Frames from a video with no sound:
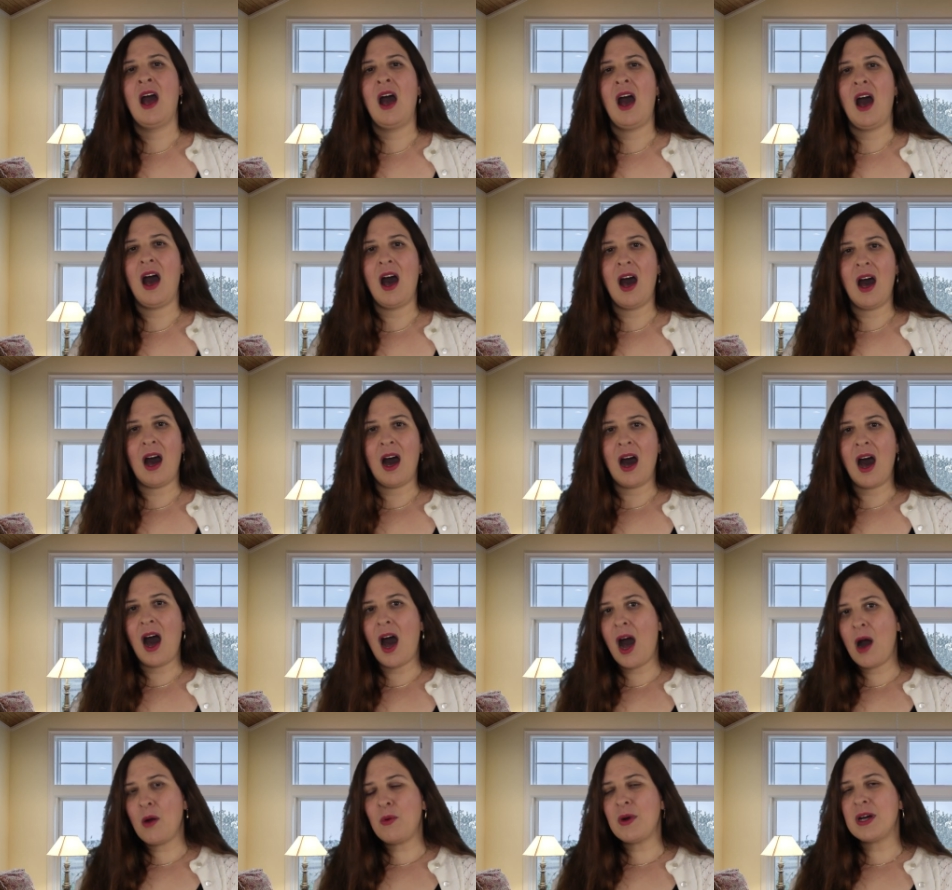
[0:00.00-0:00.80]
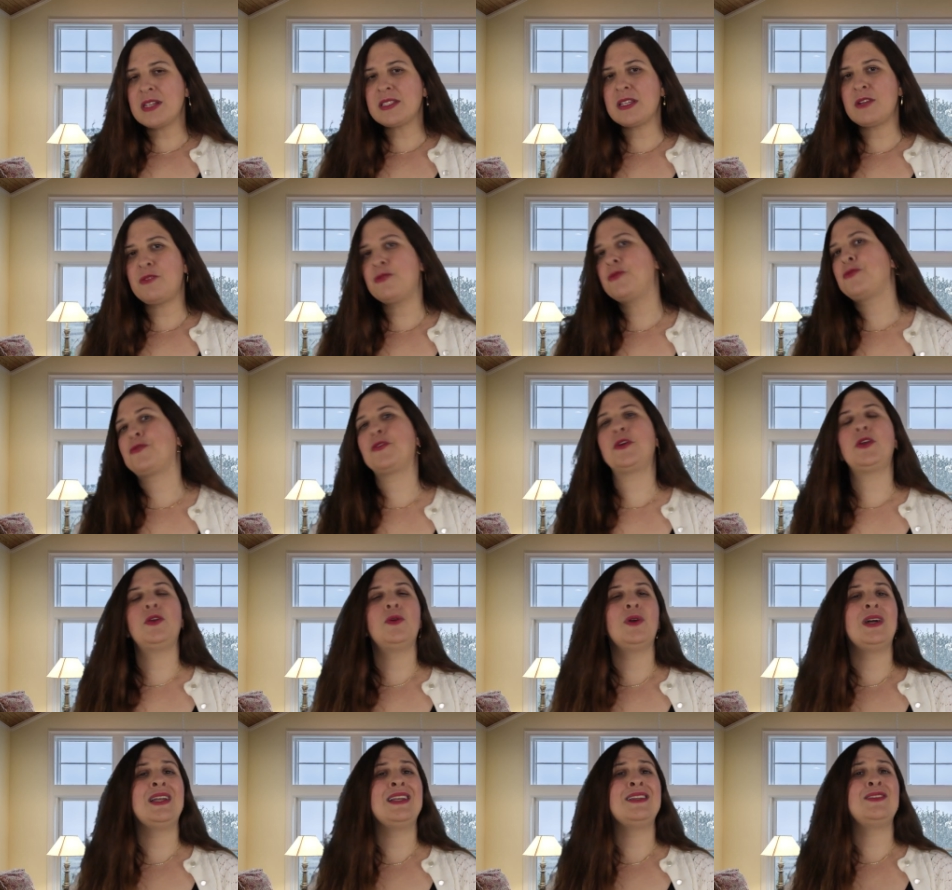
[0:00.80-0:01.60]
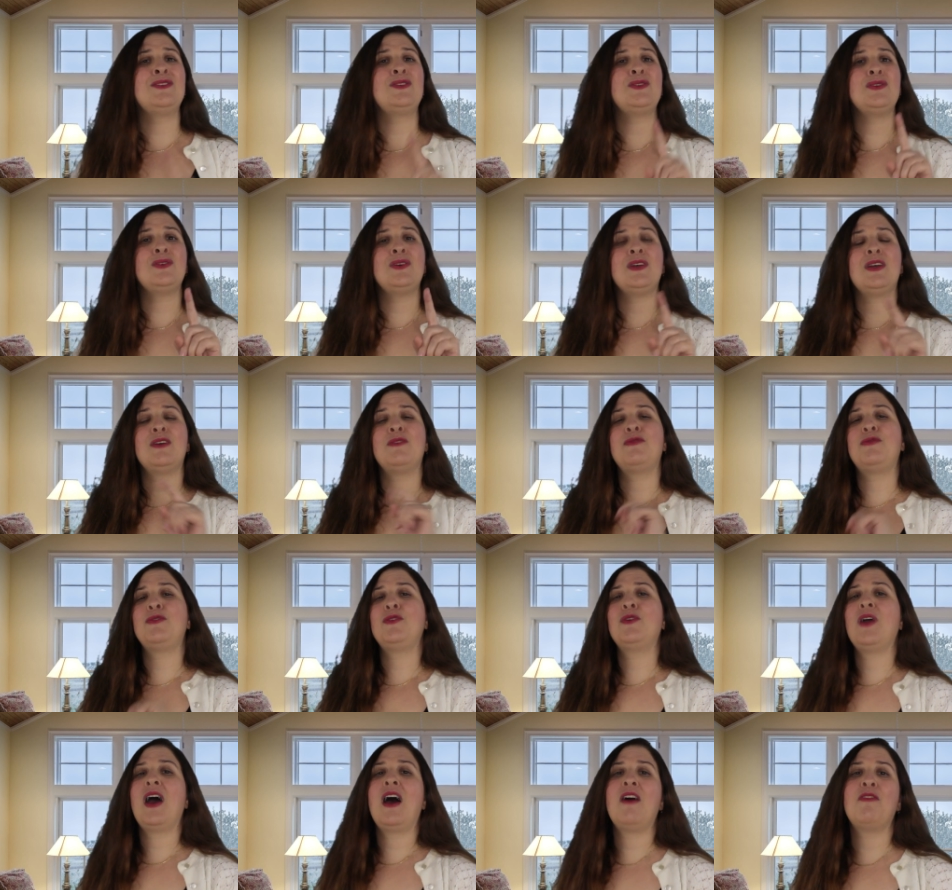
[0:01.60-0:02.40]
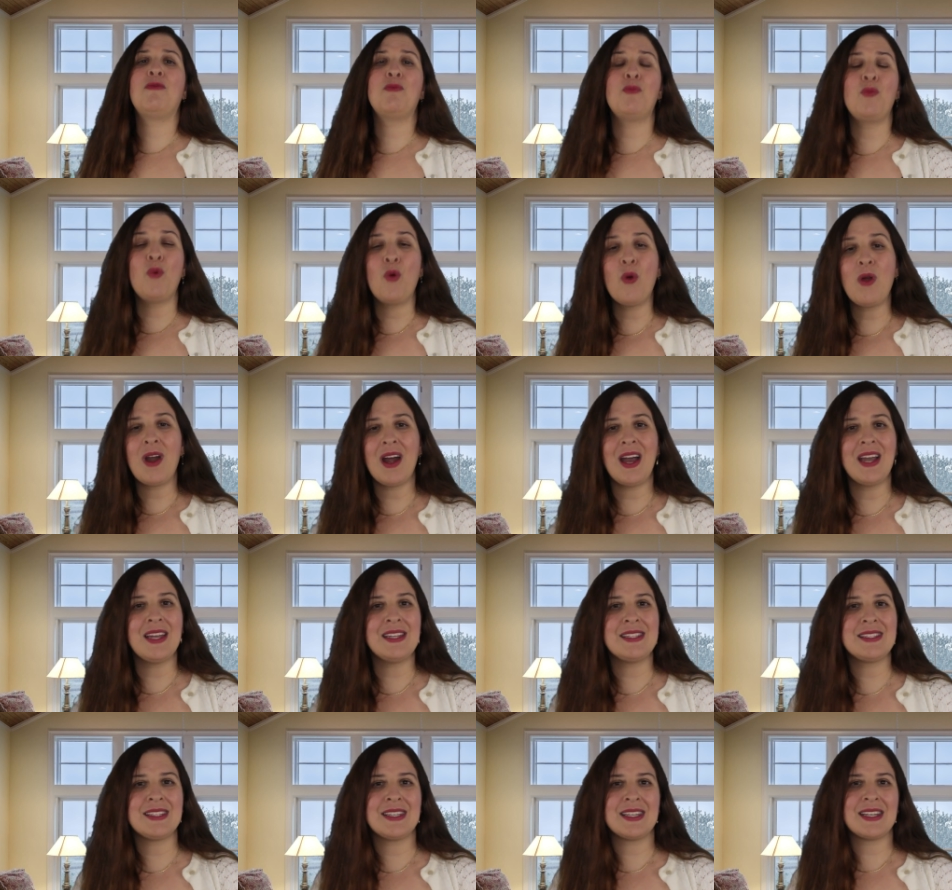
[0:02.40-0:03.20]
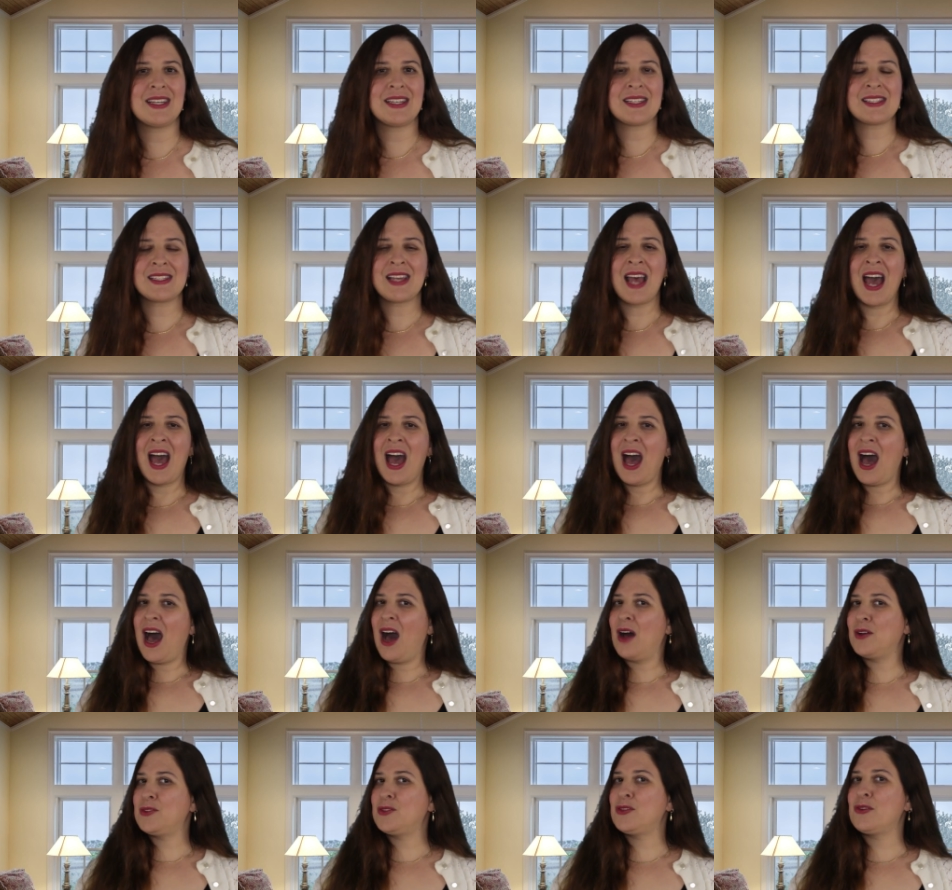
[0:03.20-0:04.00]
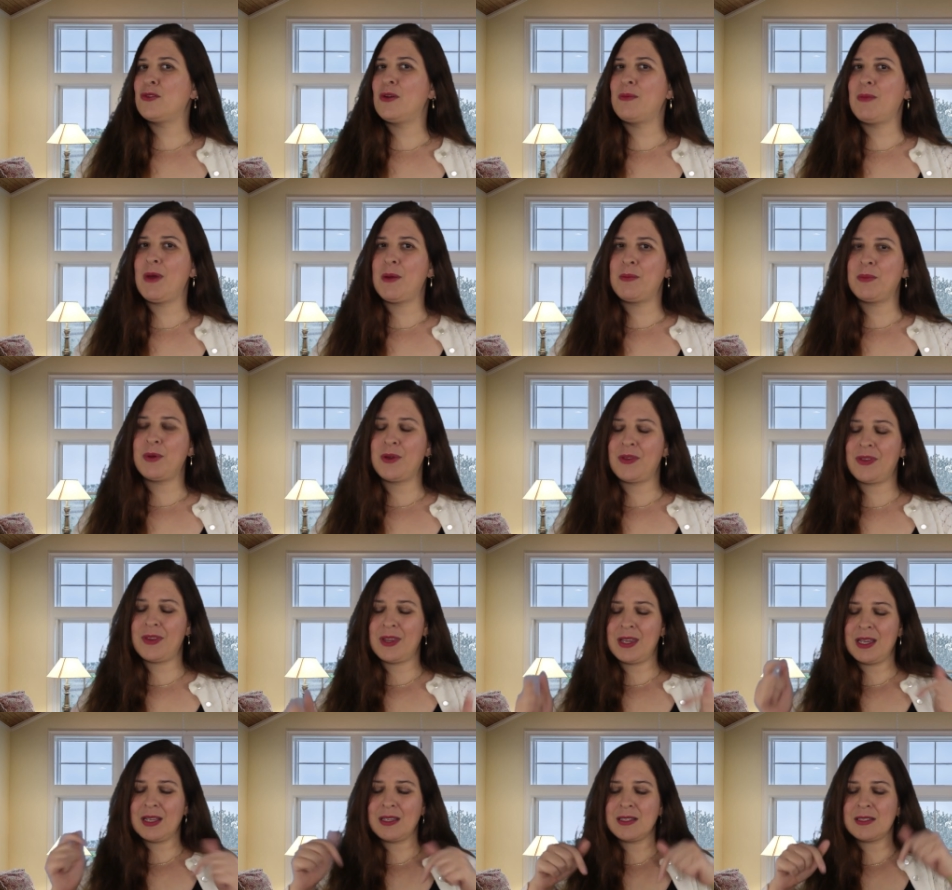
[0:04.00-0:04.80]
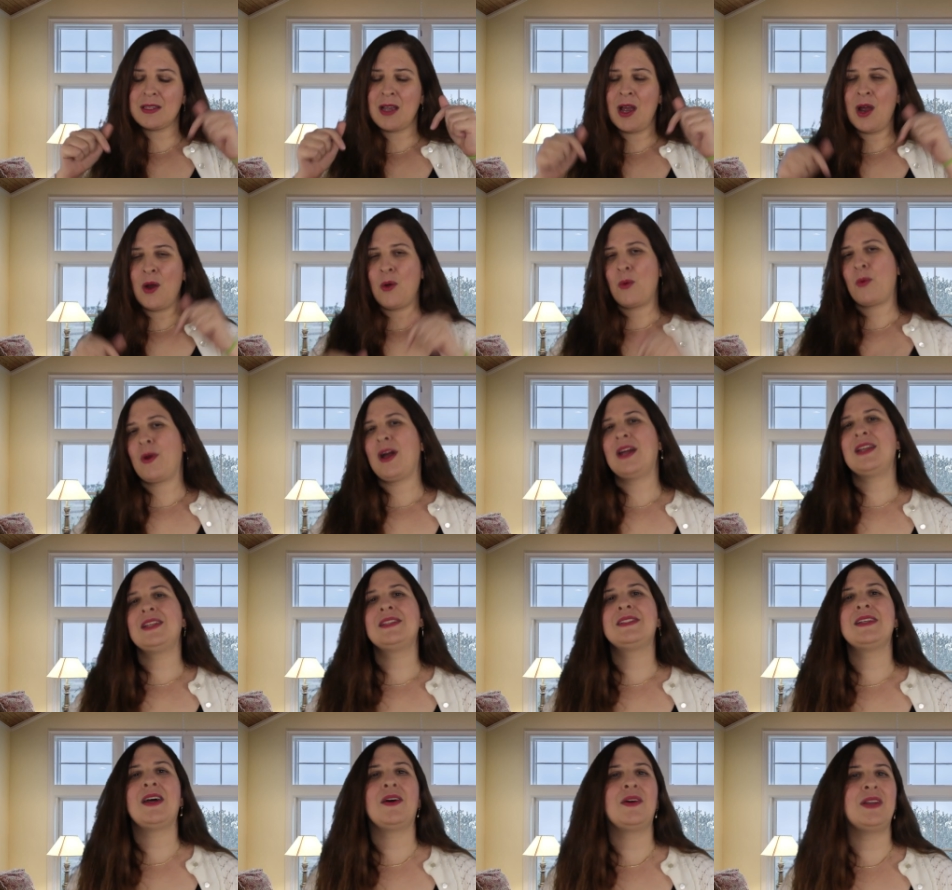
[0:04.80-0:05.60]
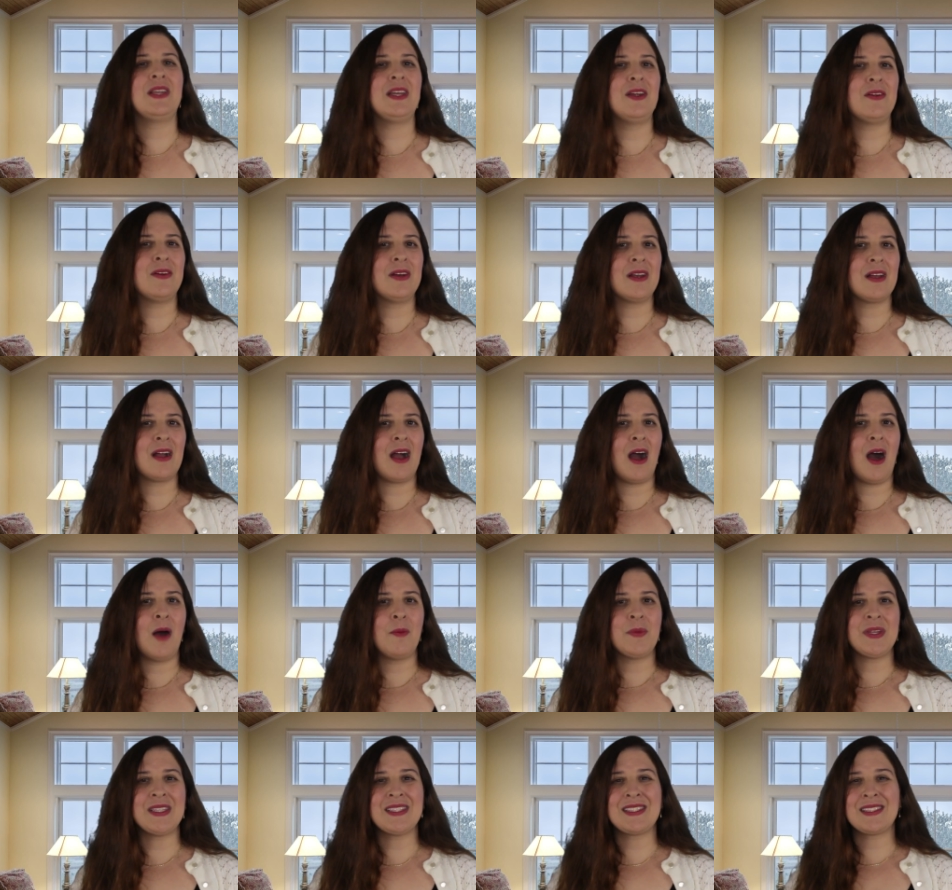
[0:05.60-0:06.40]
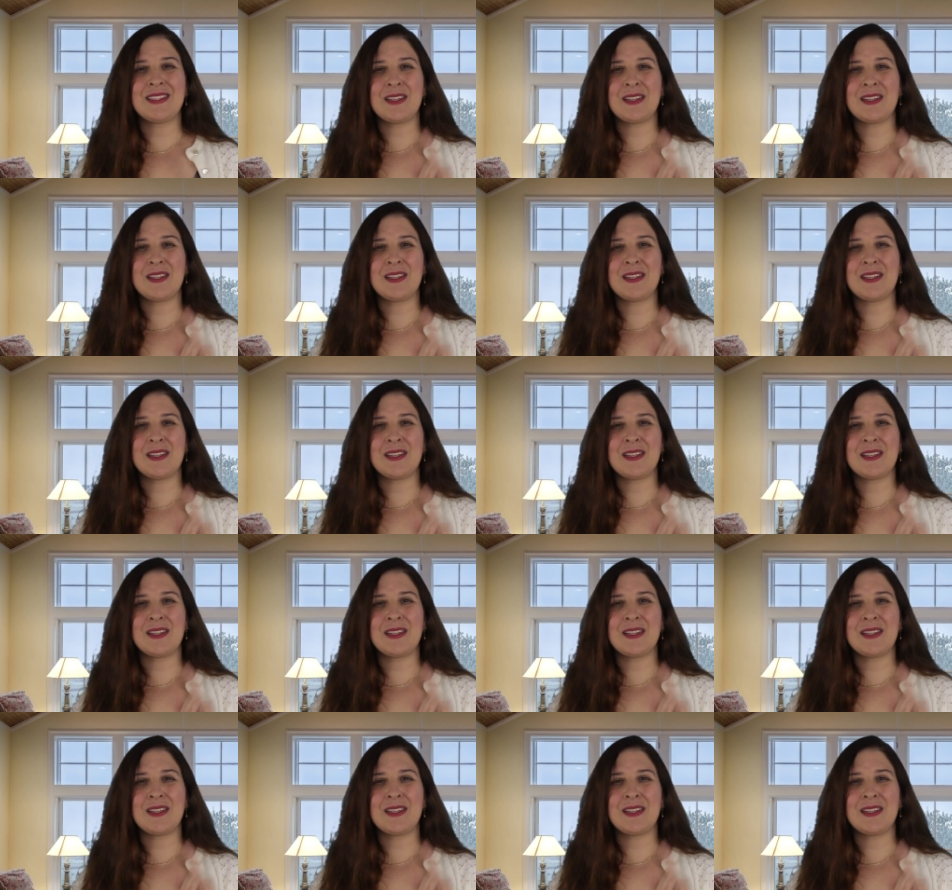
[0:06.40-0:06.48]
How was it for you? And if you have more ideas how to remember things, write it down here in the comments.